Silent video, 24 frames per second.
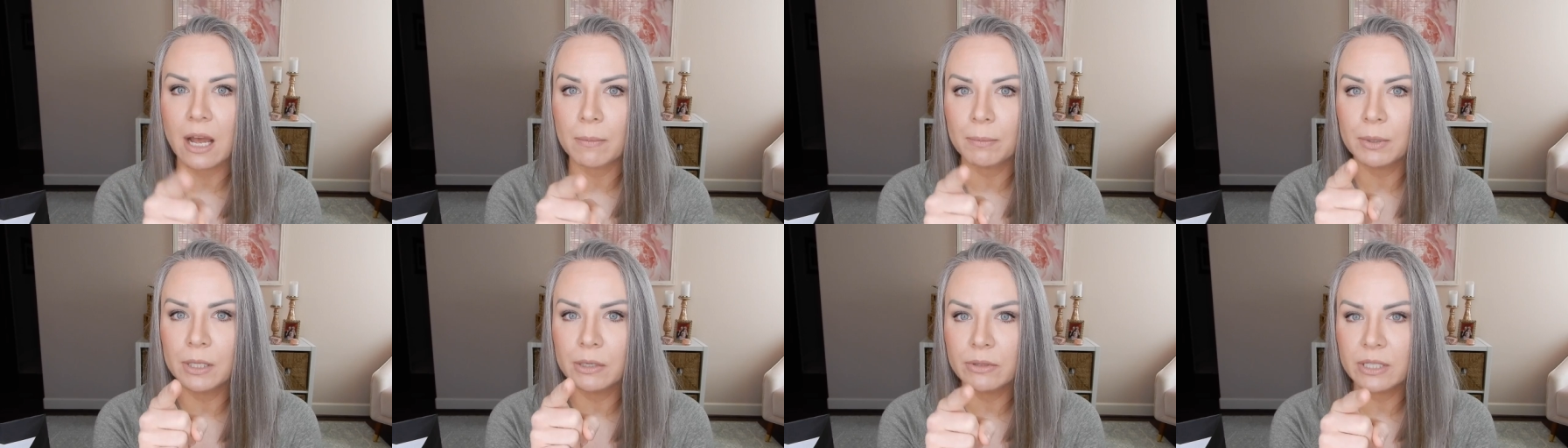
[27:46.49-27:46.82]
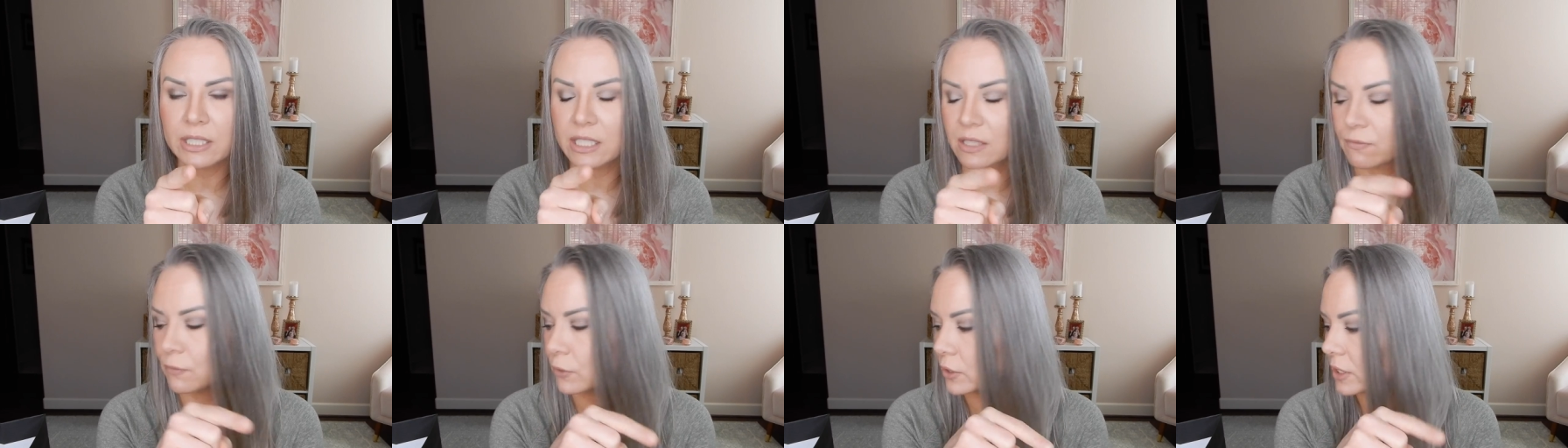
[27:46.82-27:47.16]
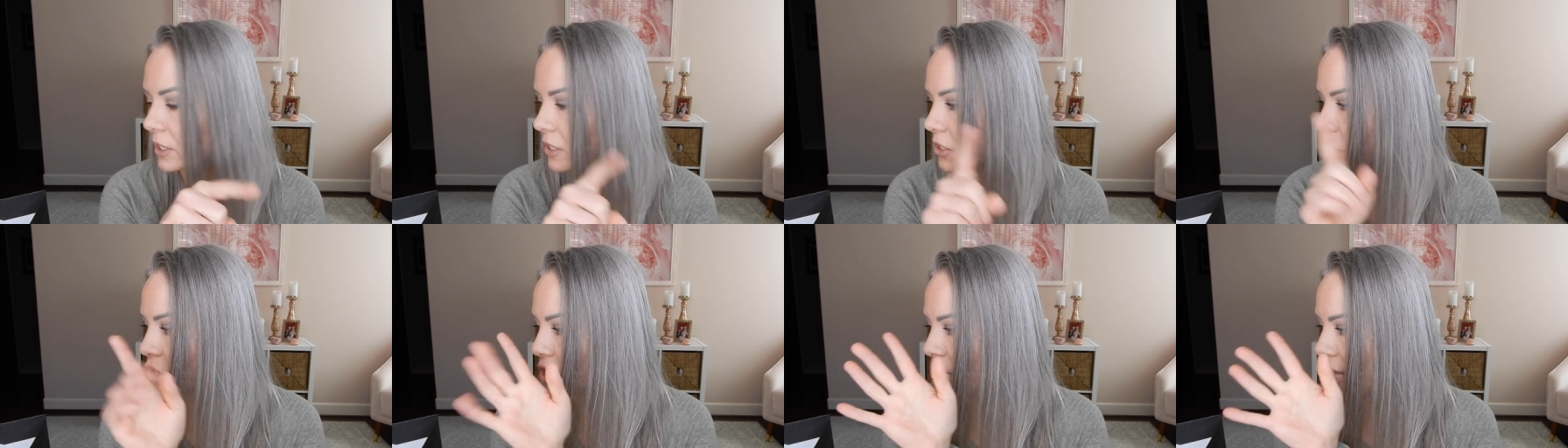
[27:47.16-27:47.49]
upload this
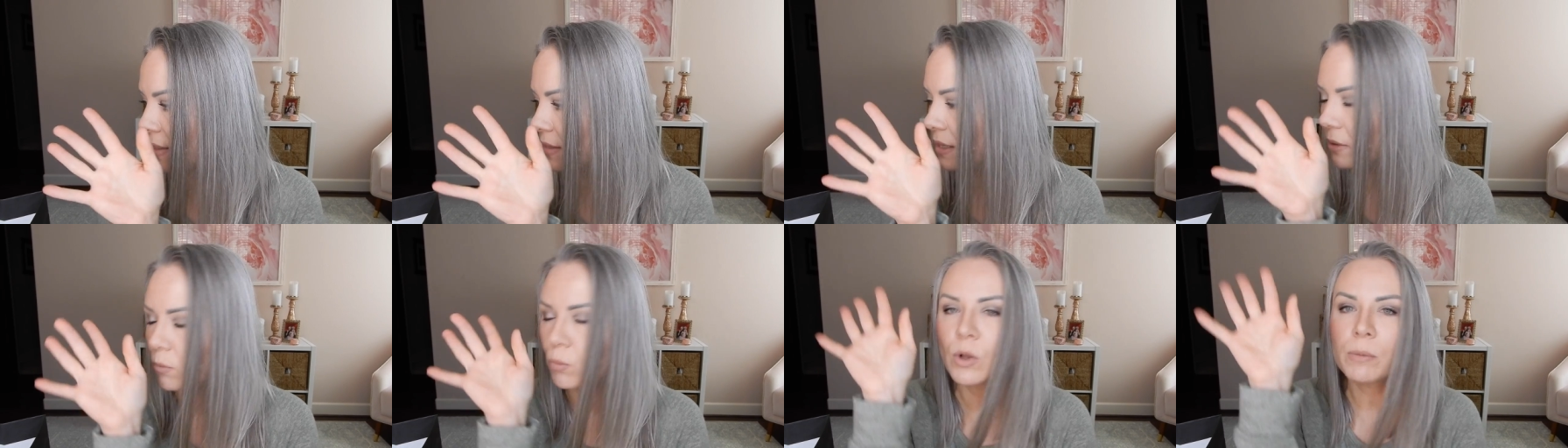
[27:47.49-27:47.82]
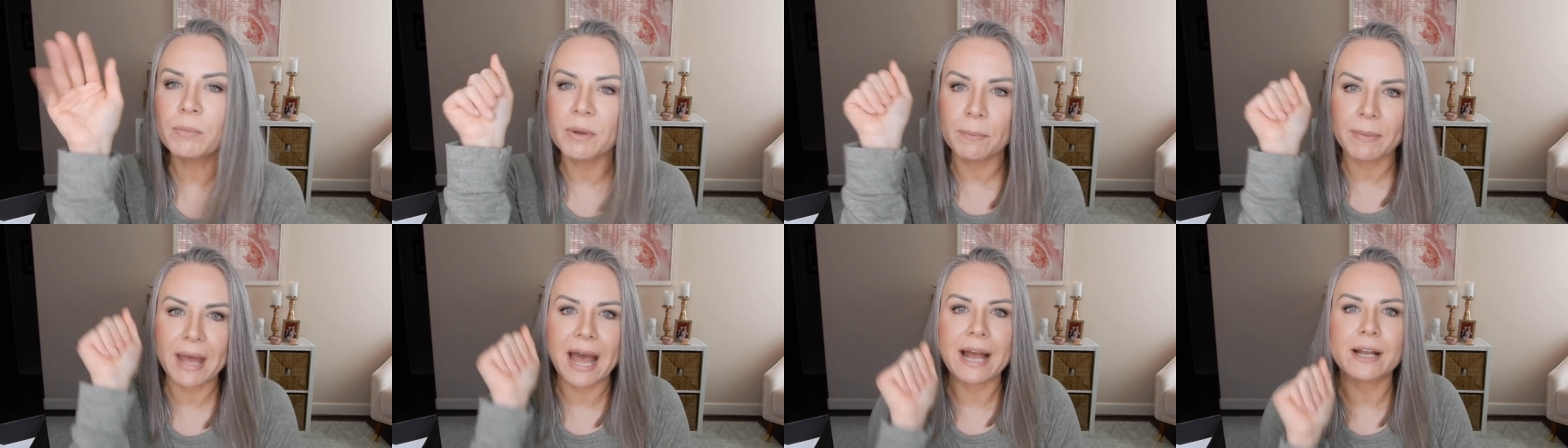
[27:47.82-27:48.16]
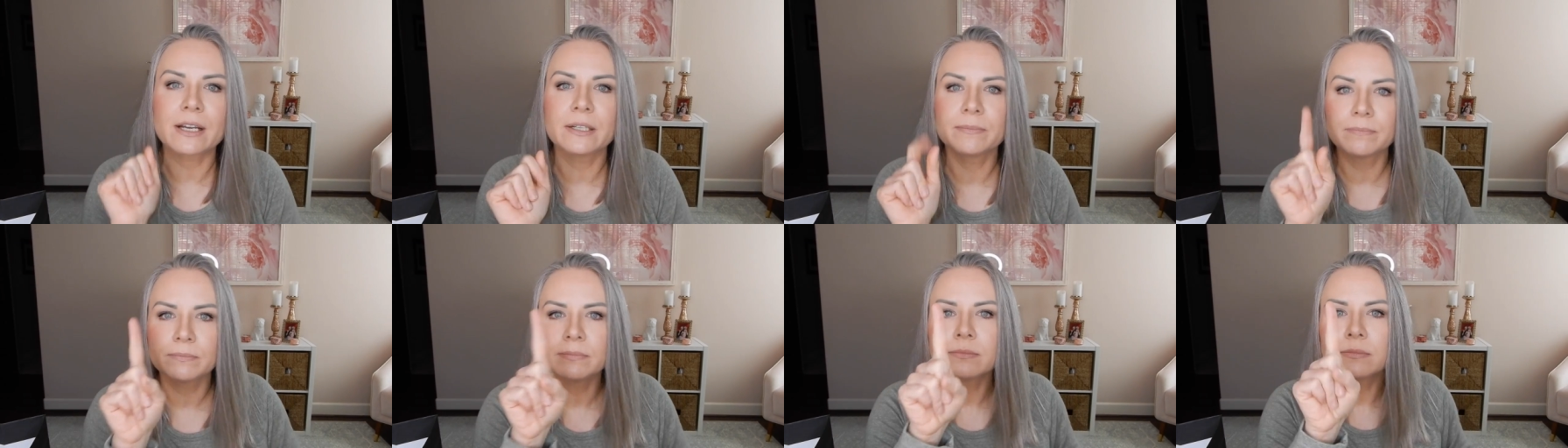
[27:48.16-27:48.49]
footage, and we'll be
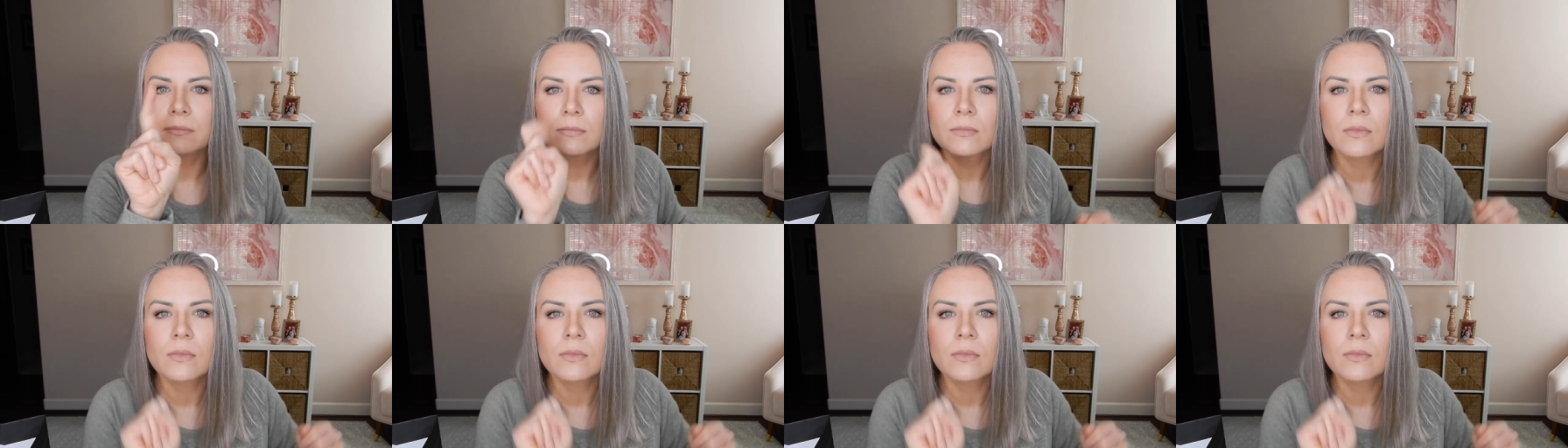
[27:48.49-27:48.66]
back.